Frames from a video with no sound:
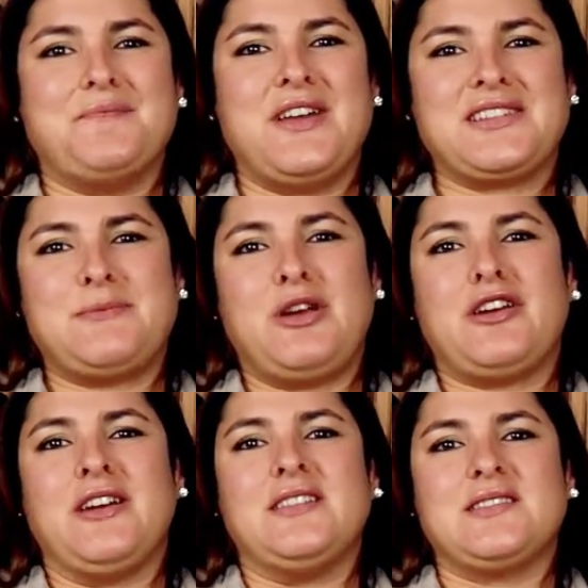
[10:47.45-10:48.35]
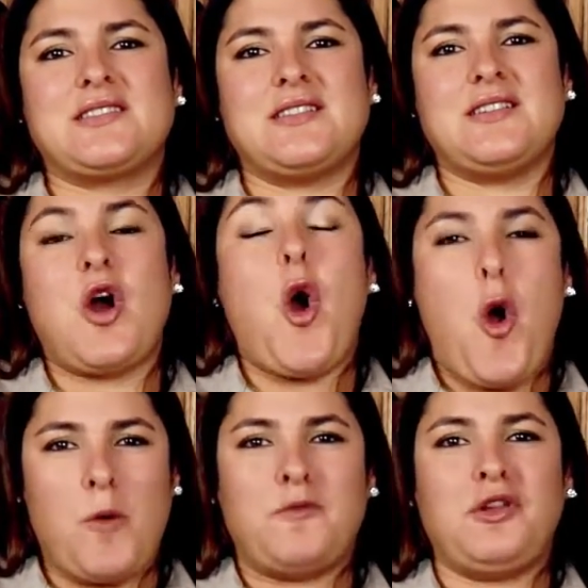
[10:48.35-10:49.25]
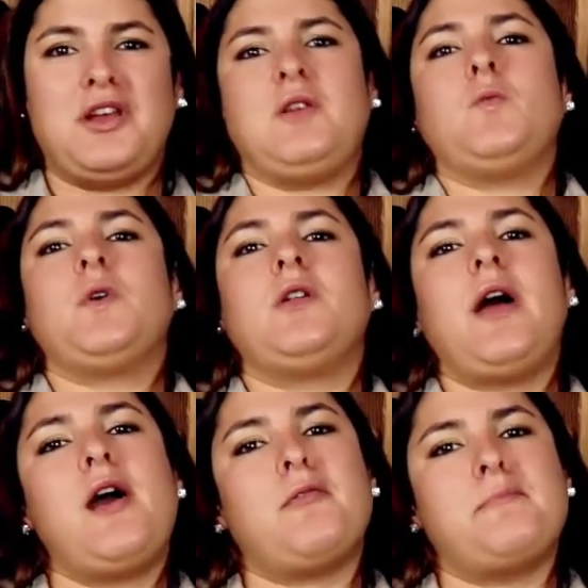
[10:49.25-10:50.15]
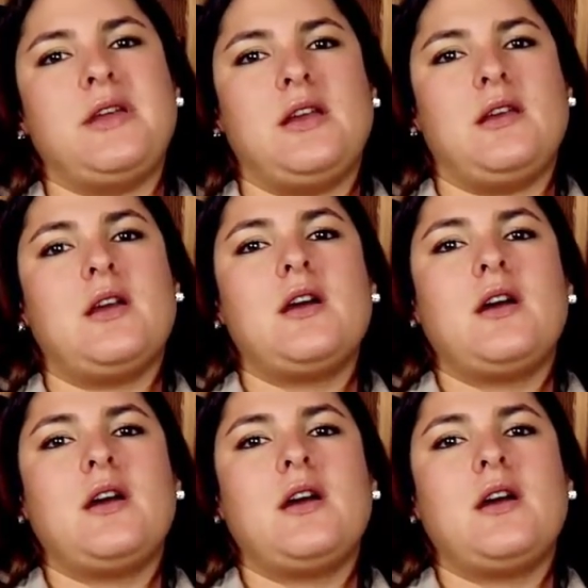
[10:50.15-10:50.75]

experience hopefully will help me